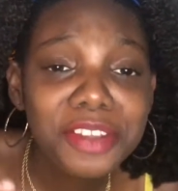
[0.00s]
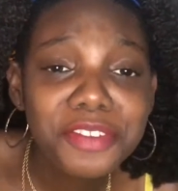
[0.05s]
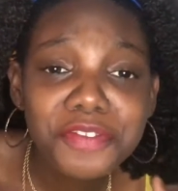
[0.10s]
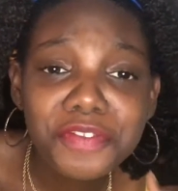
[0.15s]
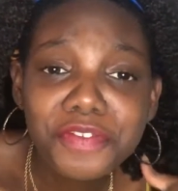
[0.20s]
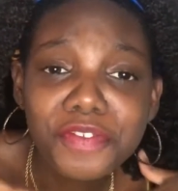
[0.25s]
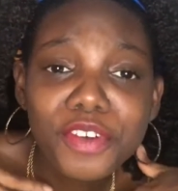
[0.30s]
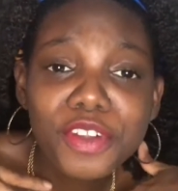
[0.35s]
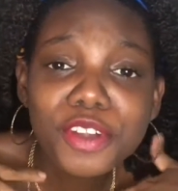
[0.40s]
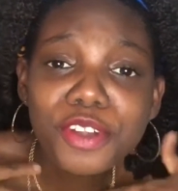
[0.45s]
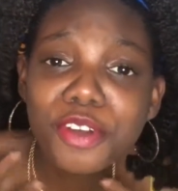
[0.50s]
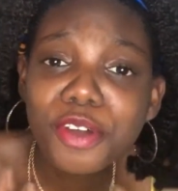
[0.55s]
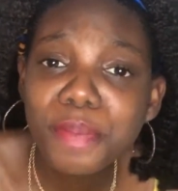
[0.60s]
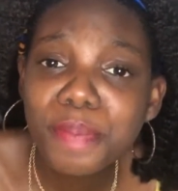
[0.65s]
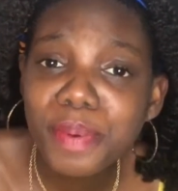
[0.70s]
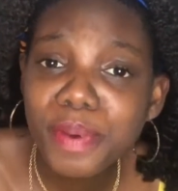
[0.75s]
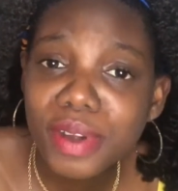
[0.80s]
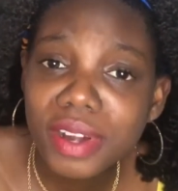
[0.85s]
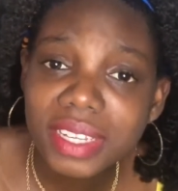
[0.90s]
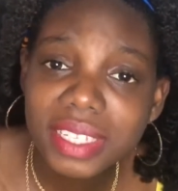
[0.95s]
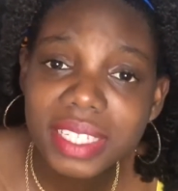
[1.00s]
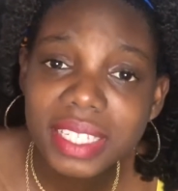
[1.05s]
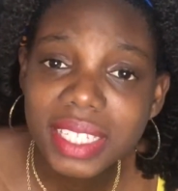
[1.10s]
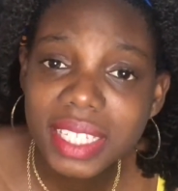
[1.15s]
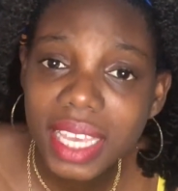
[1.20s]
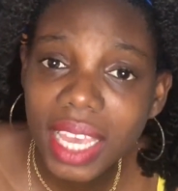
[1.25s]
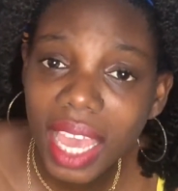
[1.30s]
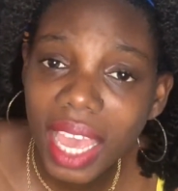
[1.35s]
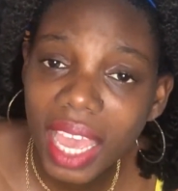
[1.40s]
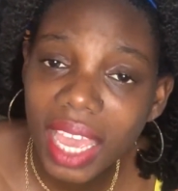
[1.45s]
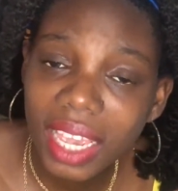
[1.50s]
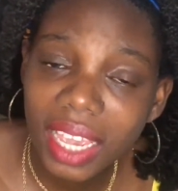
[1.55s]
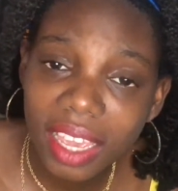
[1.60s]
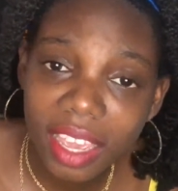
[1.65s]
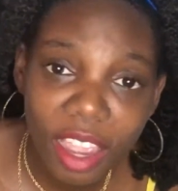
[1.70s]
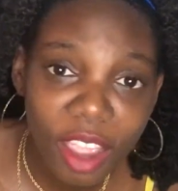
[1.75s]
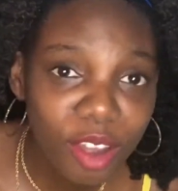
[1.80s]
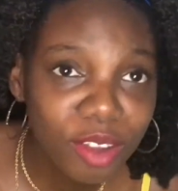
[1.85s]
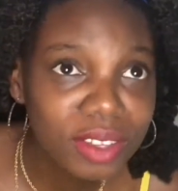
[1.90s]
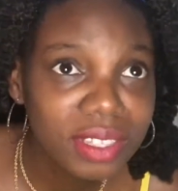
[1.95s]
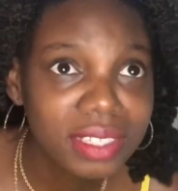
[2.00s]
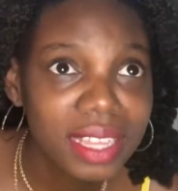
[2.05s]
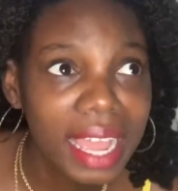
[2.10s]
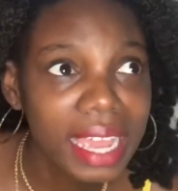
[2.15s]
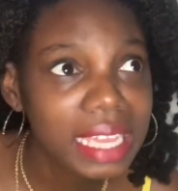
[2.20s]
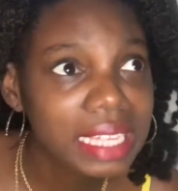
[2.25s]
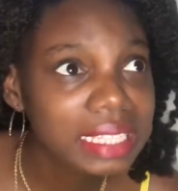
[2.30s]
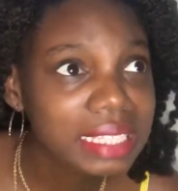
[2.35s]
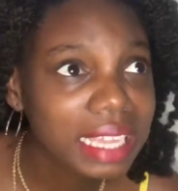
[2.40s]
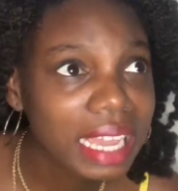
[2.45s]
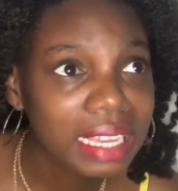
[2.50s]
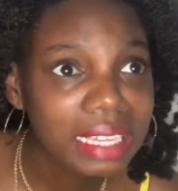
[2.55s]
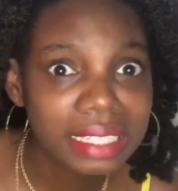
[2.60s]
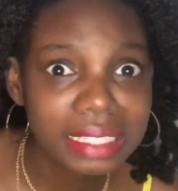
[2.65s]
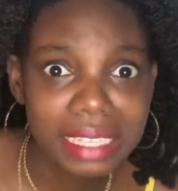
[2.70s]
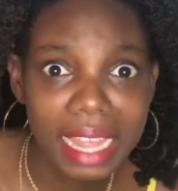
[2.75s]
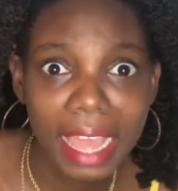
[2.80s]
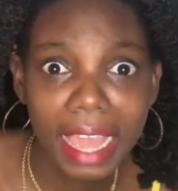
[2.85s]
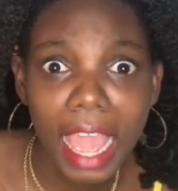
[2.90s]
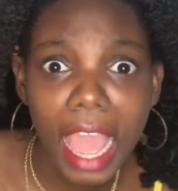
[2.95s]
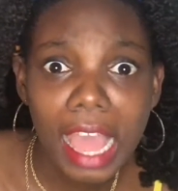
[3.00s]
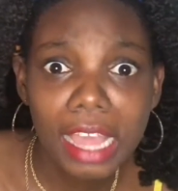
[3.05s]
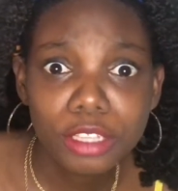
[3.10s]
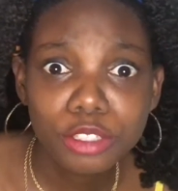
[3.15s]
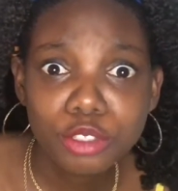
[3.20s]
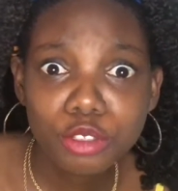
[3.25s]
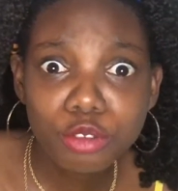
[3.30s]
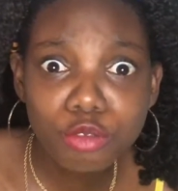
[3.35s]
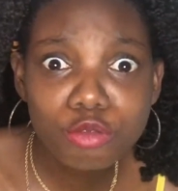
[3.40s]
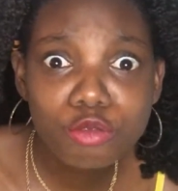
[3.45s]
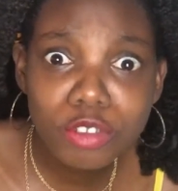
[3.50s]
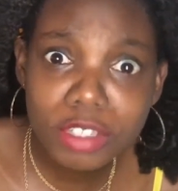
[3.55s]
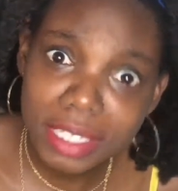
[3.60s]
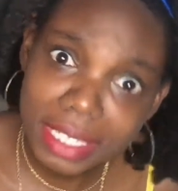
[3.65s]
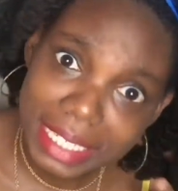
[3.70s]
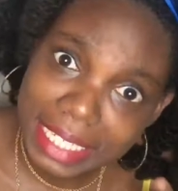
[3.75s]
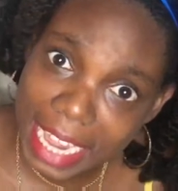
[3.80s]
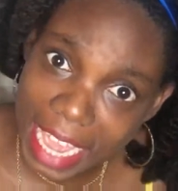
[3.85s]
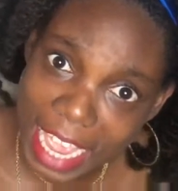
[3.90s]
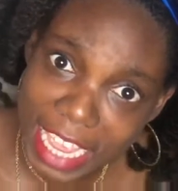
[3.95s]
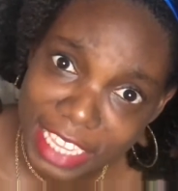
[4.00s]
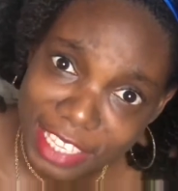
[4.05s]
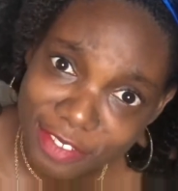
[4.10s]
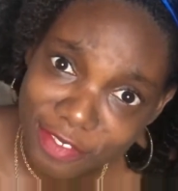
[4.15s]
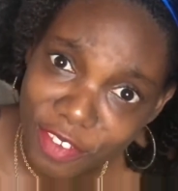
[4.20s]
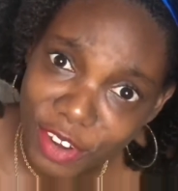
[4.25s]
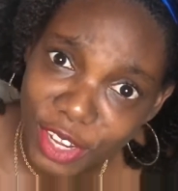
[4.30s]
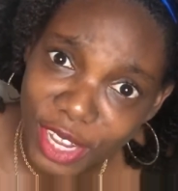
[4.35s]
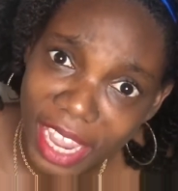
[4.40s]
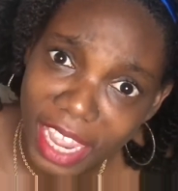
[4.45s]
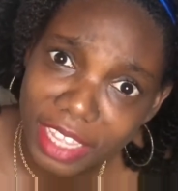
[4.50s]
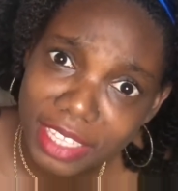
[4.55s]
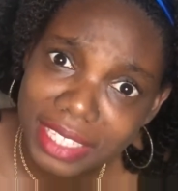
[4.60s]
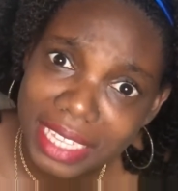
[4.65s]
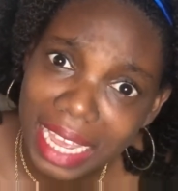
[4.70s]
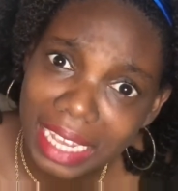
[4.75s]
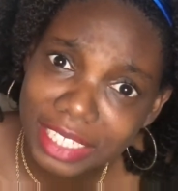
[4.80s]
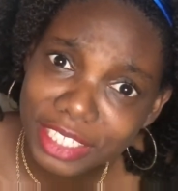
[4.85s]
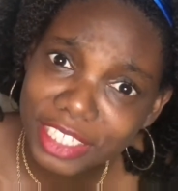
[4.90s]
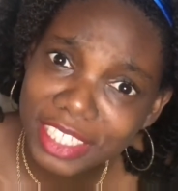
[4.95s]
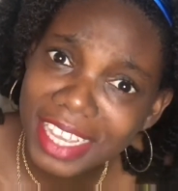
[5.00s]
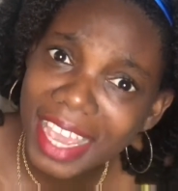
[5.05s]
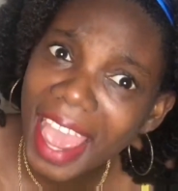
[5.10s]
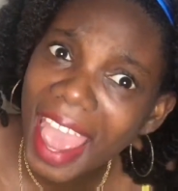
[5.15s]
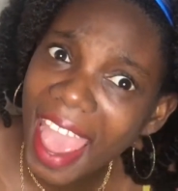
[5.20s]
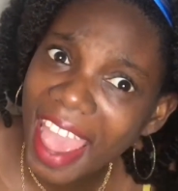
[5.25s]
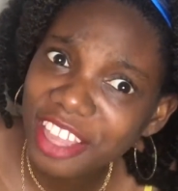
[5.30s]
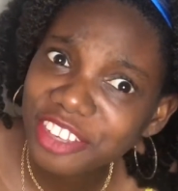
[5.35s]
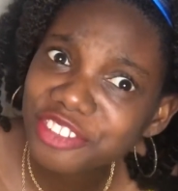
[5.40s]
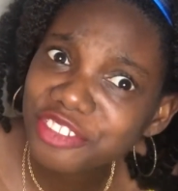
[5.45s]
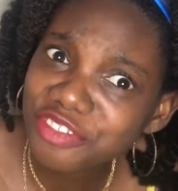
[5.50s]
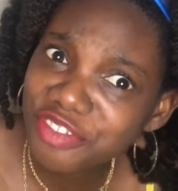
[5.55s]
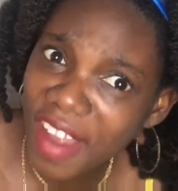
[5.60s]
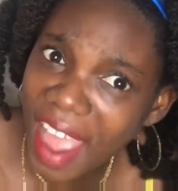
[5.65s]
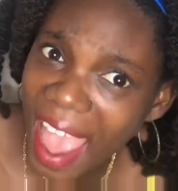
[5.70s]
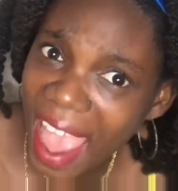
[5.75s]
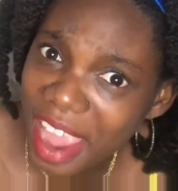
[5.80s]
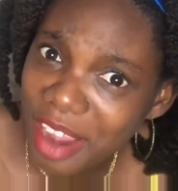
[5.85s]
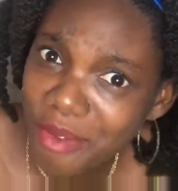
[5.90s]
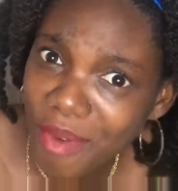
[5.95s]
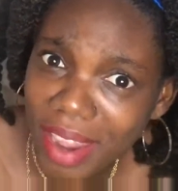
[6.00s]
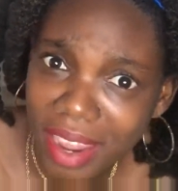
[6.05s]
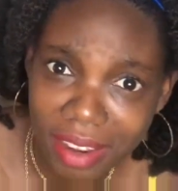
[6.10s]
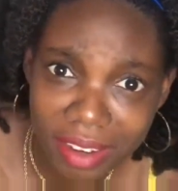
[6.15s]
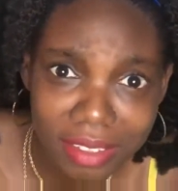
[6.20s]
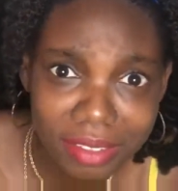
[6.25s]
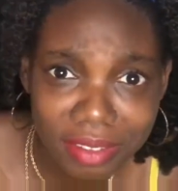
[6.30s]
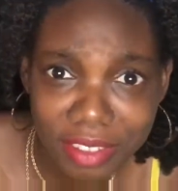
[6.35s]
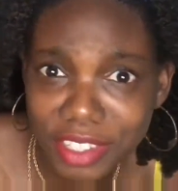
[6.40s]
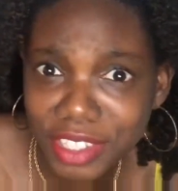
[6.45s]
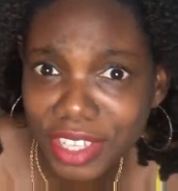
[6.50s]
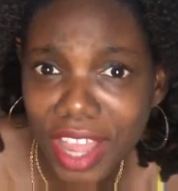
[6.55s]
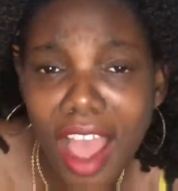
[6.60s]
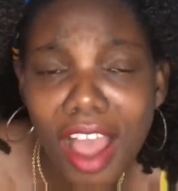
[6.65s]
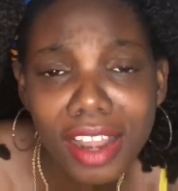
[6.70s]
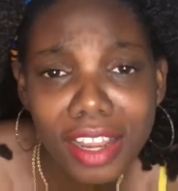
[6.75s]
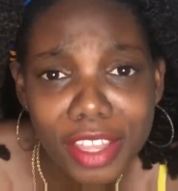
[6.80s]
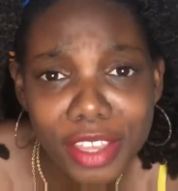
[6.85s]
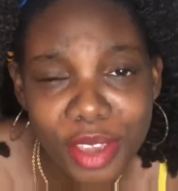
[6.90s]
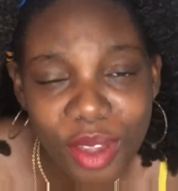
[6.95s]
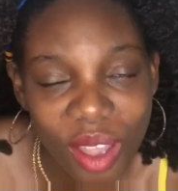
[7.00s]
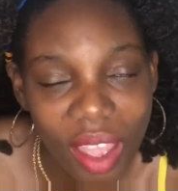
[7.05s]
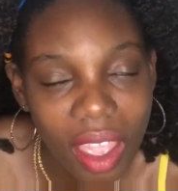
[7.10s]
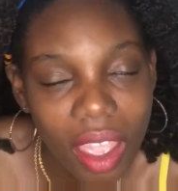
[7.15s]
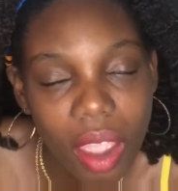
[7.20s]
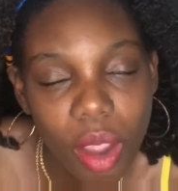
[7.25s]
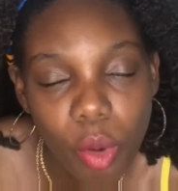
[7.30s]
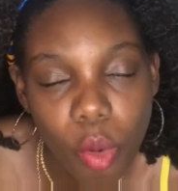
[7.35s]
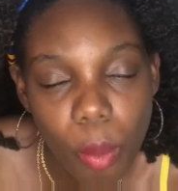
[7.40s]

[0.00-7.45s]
for low porosity hair girls, that it takes like 2 days for your hair to actually hair dry when you're styling your hair.